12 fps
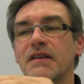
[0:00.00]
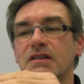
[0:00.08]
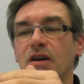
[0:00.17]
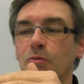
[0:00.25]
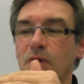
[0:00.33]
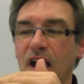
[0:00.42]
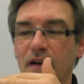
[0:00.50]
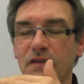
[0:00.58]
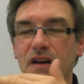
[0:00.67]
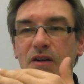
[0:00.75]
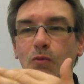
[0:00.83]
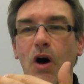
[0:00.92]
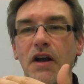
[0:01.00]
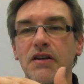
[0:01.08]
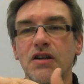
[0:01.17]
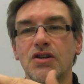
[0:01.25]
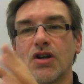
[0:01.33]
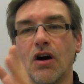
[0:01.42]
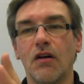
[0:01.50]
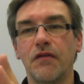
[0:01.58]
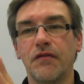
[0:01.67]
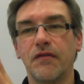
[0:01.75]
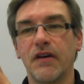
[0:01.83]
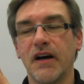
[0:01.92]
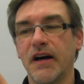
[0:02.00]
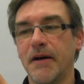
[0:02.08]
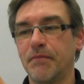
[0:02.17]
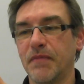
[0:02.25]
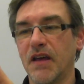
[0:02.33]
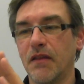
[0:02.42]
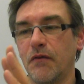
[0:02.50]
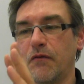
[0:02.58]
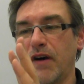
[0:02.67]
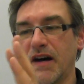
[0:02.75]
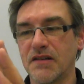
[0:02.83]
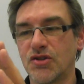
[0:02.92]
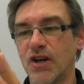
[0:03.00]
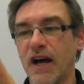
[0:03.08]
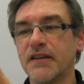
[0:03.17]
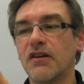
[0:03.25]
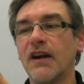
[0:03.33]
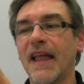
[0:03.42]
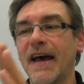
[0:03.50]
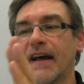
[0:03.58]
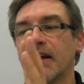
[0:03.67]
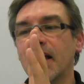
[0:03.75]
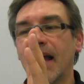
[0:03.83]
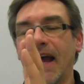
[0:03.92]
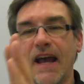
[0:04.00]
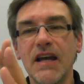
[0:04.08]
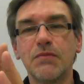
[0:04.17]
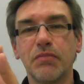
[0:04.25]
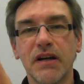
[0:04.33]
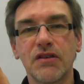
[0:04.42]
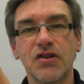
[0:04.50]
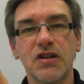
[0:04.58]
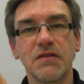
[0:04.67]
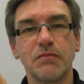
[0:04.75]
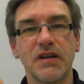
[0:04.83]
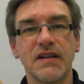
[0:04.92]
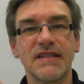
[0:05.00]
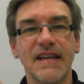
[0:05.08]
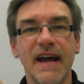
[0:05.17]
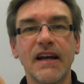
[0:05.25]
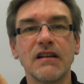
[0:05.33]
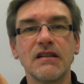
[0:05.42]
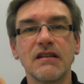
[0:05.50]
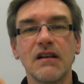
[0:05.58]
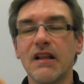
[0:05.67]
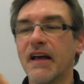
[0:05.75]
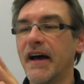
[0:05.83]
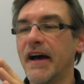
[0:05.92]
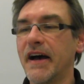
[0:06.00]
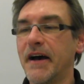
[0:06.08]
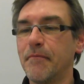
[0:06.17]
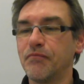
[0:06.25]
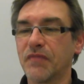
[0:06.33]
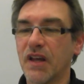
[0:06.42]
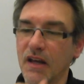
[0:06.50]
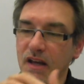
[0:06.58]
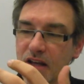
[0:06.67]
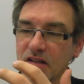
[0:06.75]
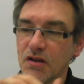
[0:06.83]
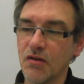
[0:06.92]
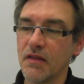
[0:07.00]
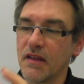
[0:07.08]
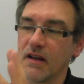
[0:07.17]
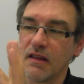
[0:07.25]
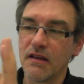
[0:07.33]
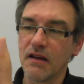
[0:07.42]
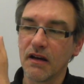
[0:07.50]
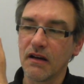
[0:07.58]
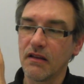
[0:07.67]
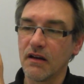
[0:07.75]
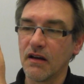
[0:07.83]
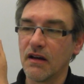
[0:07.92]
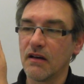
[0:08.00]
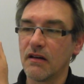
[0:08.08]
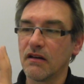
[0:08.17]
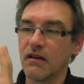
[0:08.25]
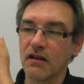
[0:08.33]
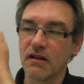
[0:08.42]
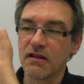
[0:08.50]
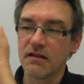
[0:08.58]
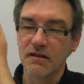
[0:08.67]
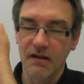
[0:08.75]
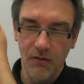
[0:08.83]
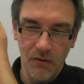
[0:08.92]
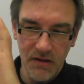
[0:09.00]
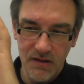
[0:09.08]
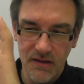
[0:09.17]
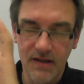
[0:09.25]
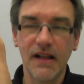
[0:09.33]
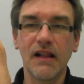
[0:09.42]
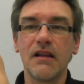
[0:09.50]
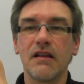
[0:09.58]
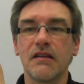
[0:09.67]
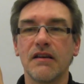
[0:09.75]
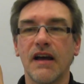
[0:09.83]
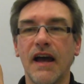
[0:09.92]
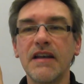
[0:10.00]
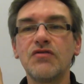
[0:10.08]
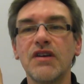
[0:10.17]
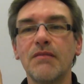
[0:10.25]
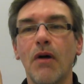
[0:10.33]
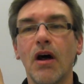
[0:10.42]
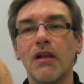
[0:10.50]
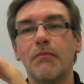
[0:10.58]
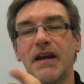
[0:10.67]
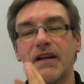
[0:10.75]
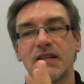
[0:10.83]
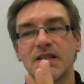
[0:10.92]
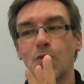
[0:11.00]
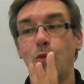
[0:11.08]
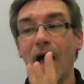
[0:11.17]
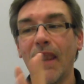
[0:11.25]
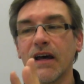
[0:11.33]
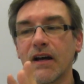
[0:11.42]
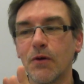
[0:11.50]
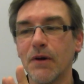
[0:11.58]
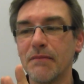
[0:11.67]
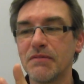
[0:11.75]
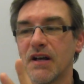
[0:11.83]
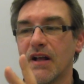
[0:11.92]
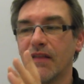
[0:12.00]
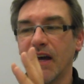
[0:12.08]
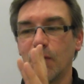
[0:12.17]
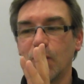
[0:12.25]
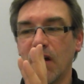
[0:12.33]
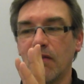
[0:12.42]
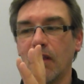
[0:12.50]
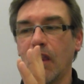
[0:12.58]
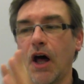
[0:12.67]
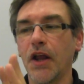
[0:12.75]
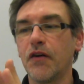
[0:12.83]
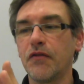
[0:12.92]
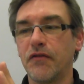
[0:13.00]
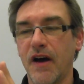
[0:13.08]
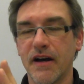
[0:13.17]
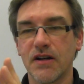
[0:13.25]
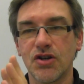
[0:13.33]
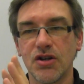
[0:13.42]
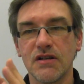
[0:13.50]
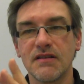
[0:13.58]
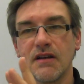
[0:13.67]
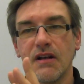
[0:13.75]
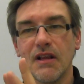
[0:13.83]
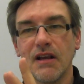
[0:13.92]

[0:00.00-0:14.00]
so we have the advantage of the fast shutter lag, 8 pictures per second. Yeah, so it's still the entry model, but it's well equipped and we have a lot of functions